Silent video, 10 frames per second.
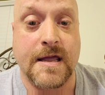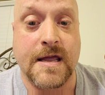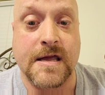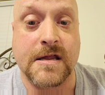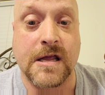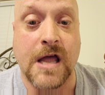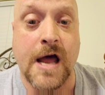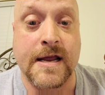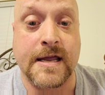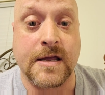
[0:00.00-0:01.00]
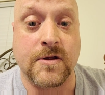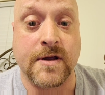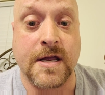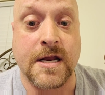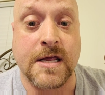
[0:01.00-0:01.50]
He is the God of
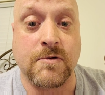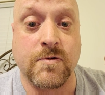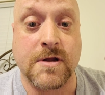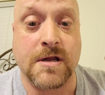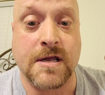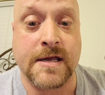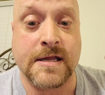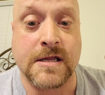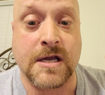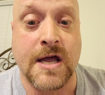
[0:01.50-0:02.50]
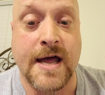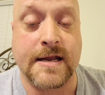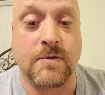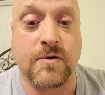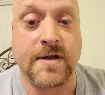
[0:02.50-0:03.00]
healing, and he was he is the
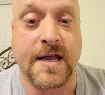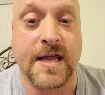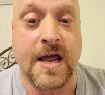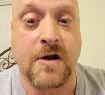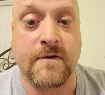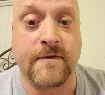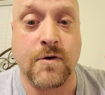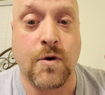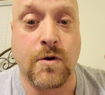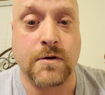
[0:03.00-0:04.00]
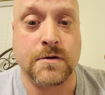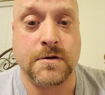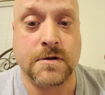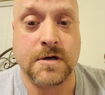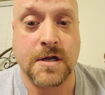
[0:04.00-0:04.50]
God that will take care of it all.
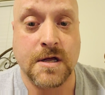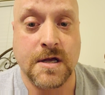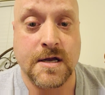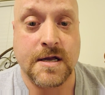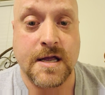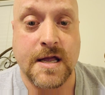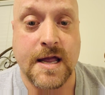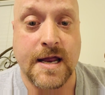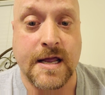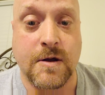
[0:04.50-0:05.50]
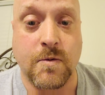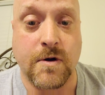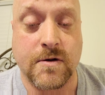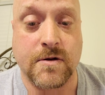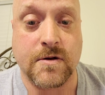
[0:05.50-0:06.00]
And he
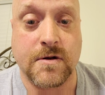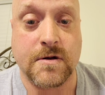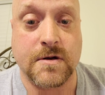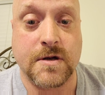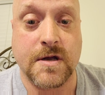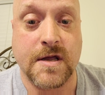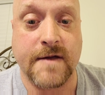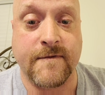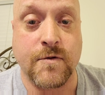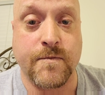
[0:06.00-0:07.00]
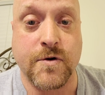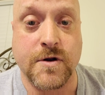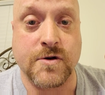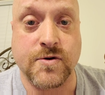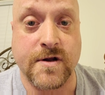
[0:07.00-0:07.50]
will. If you put
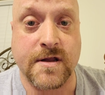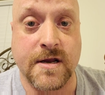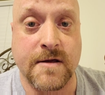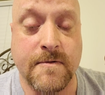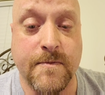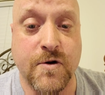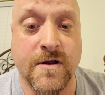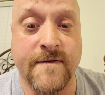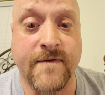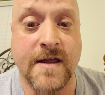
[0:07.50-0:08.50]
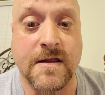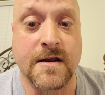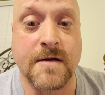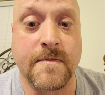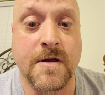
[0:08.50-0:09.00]
your trust in him and put your faith in
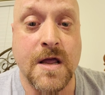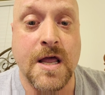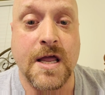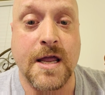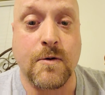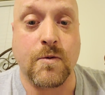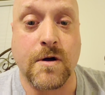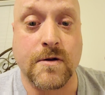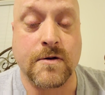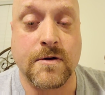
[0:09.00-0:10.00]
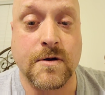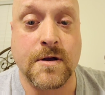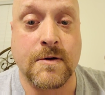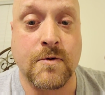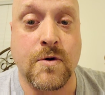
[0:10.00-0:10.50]
him, he will.
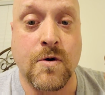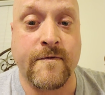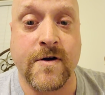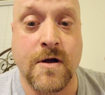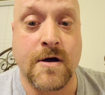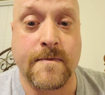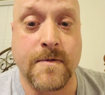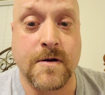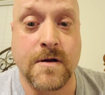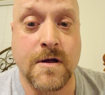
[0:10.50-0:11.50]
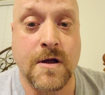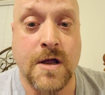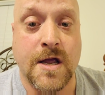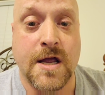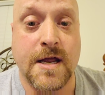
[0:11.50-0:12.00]
You will overcome.
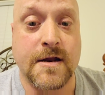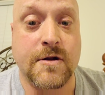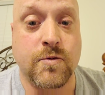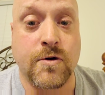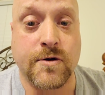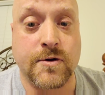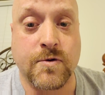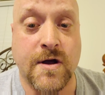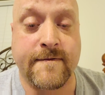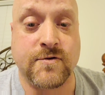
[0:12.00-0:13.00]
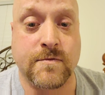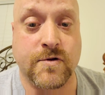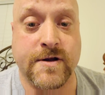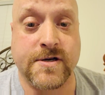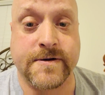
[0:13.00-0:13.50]
In this world you will have
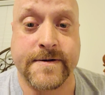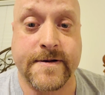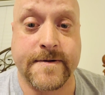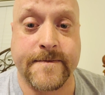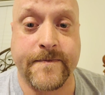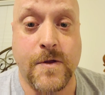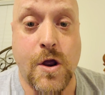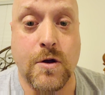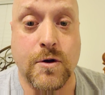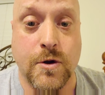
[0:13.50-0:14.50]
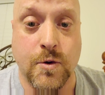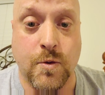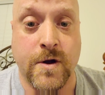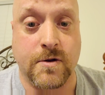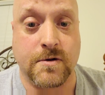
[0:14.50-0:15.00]
tribulations you
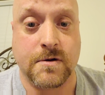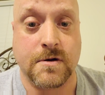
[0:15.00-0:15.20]
will.